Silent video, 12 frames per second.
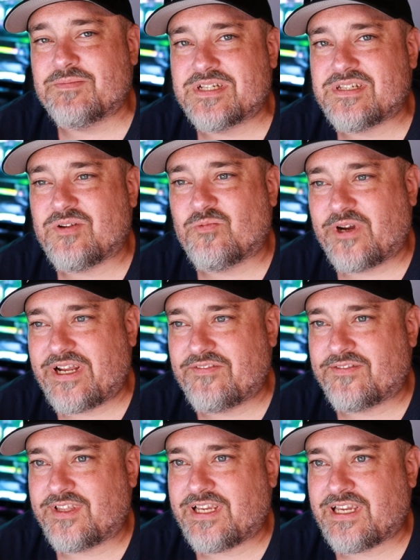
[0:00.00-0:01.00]
to see
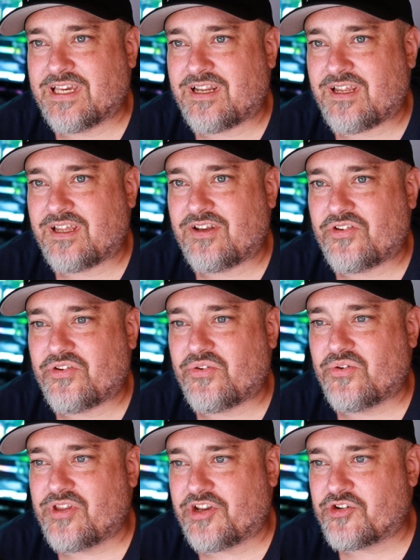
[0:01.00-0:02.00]
WAVLINK get
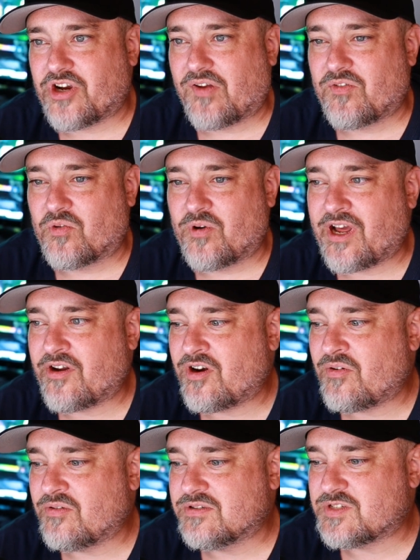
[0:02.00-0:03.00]
into the travel
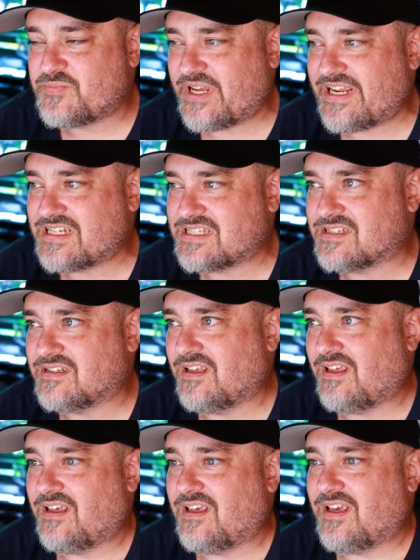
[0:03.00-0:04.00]
router space.
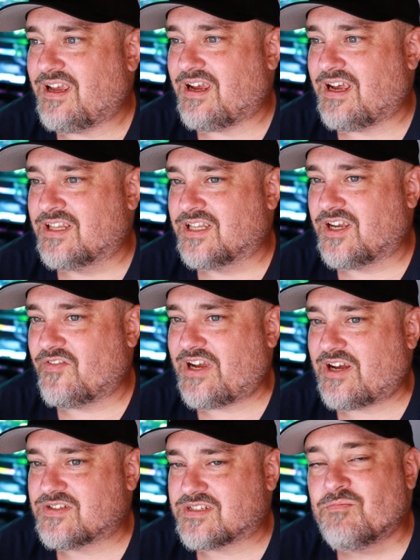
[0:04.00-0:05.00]
I love
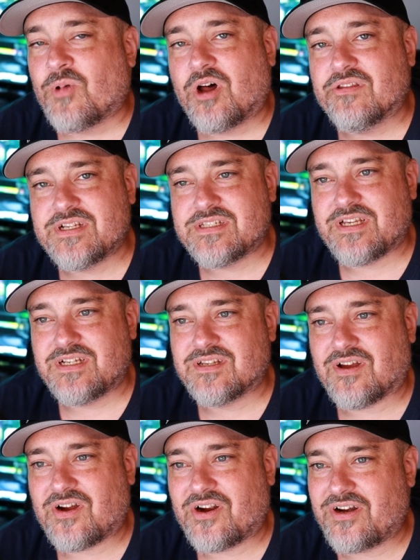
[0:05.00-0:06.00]
how small these things
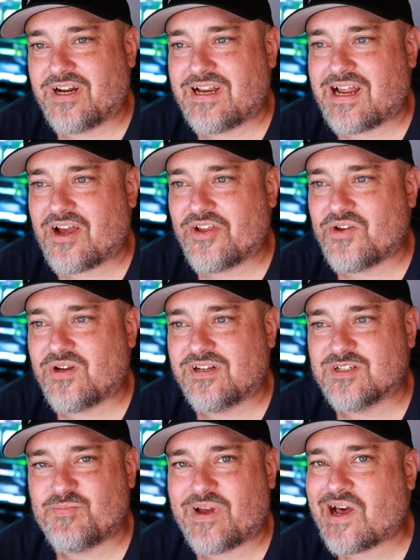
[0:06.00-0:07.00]
are and how you can
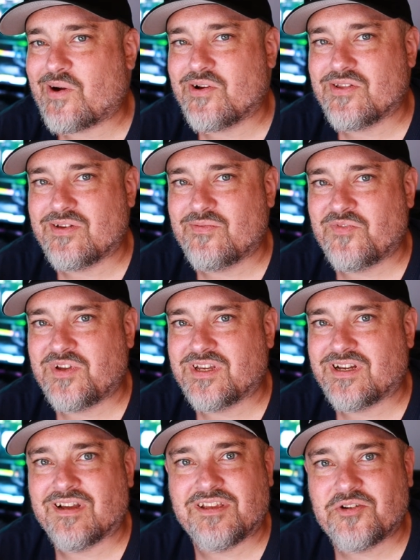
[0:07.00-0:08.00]
just power them
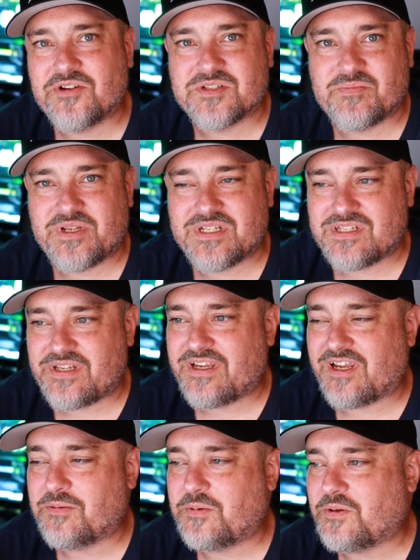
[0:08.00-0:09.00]
via a USB-C
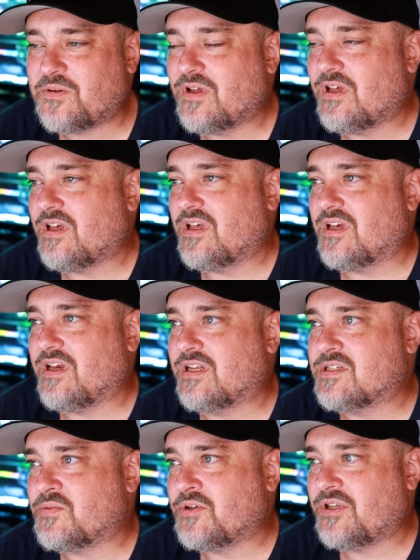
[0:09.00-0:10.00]
cable.
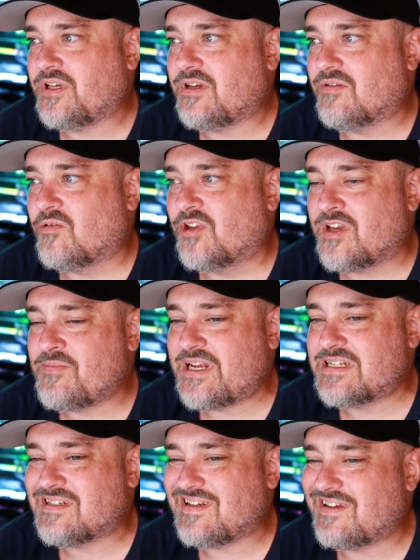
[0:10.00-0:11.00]
It's really, really
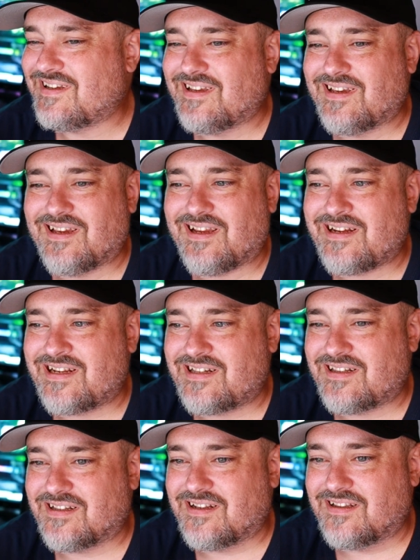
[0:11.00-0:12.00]
amazing.
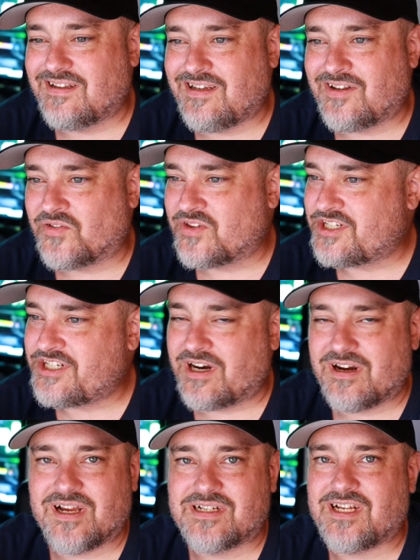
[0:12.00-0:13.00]
And you know, the
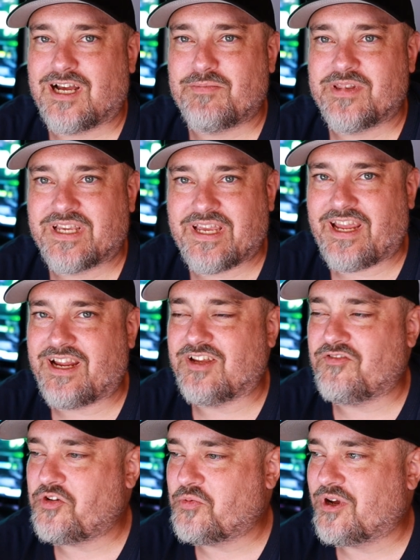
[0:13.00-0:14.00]
cherry on top of the cake,
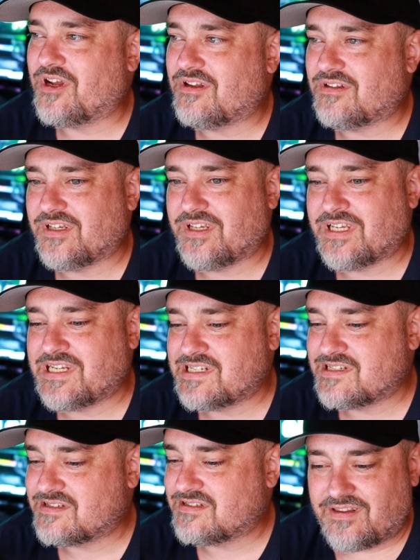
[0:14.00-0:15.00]
if you will,
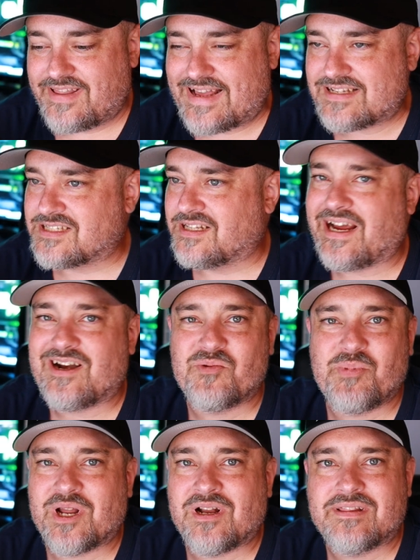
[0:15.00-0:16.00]
is that slider
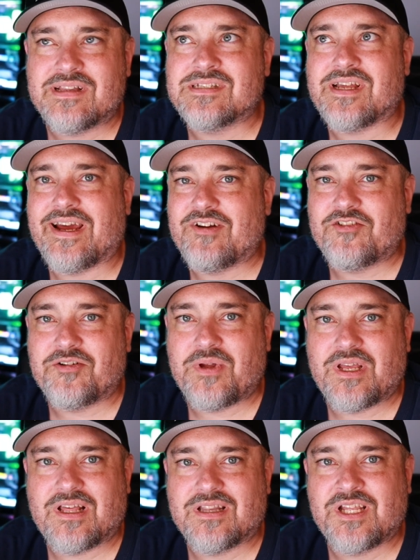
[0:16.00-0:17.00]
button on the side for me.
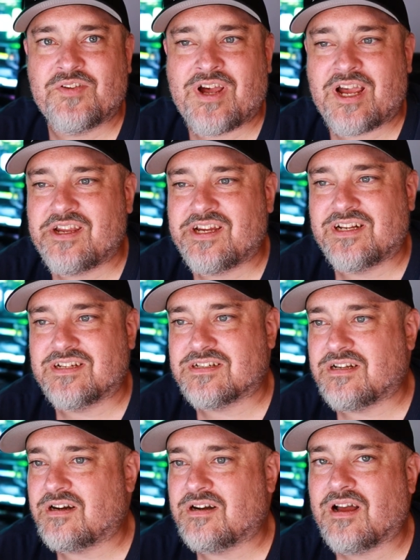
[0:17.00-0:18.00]
I love how you can just
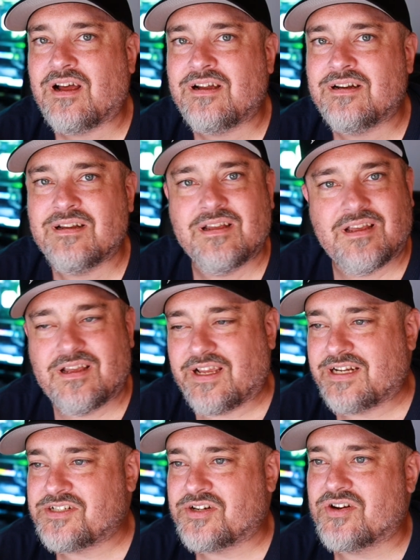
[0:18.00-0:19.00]
turn on
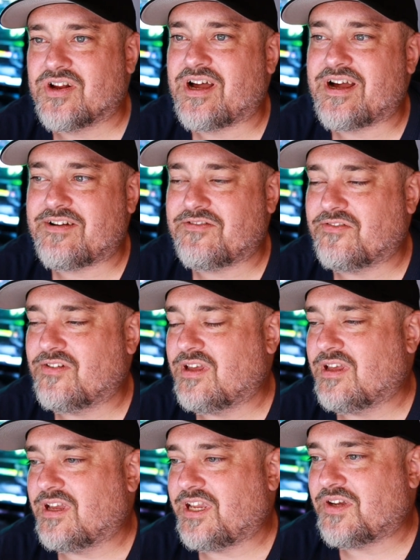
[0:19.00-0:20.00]
and turn off,
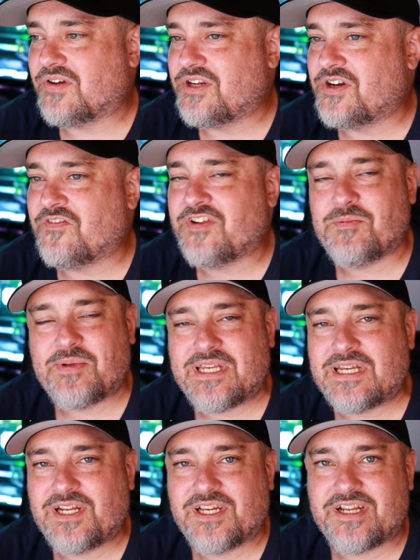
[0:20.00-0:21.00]
you know, your
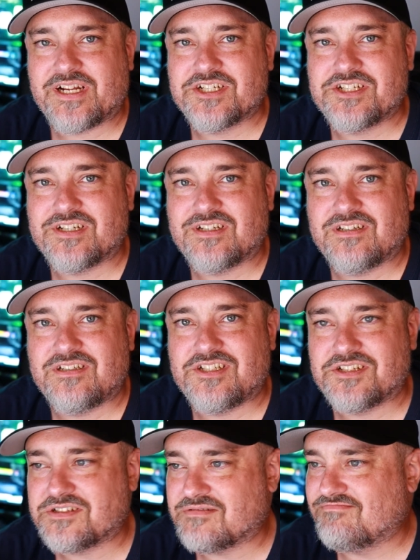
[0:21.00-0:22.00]
VPN connection,
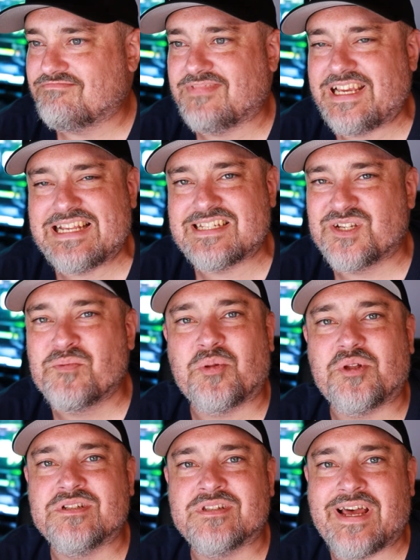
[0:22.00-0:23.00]
just as
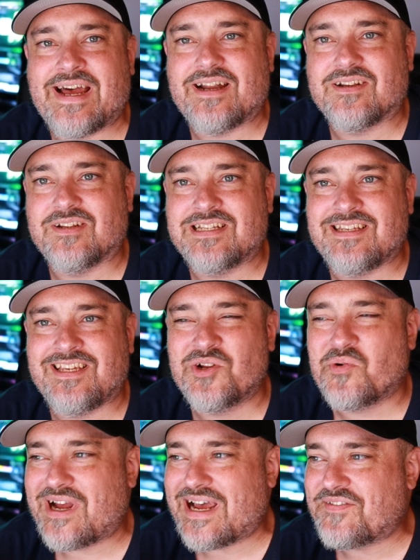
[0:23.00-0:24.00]
simple as that. And you
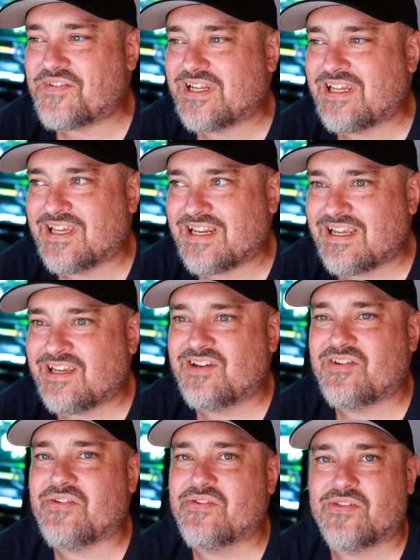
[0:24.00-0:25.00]
don't have to get
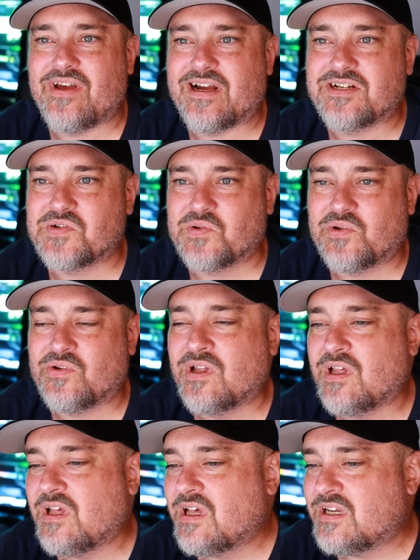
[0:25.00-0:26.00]
into the actual
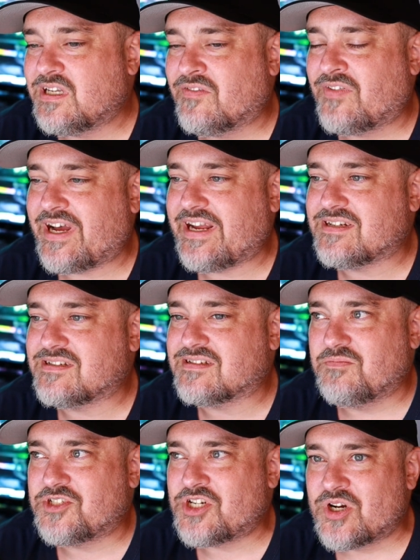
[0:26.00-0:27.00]

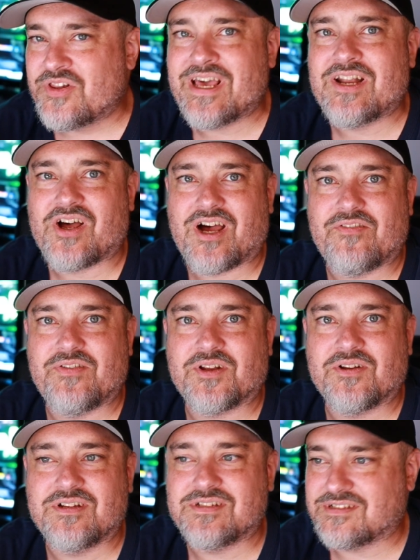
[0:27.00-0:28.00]
device, turn that off.
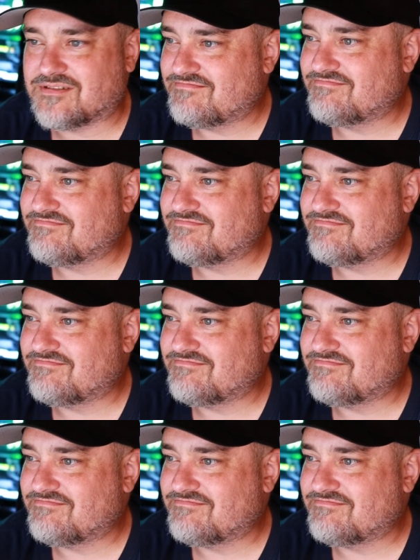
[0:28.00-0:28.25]
It'll just,